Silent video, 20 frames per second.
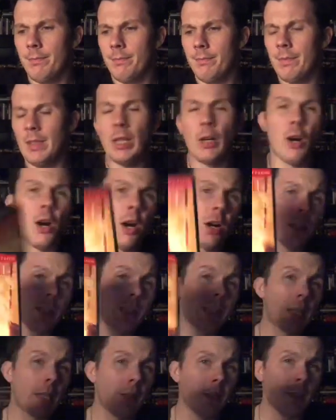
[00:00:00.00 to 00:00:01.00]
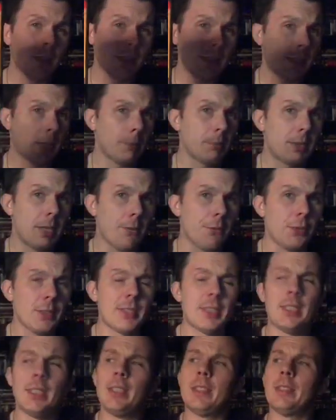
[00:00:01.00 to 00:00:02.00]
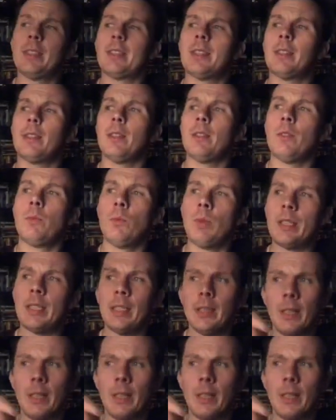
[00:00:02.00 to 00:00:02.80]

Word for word: there are some some differences with the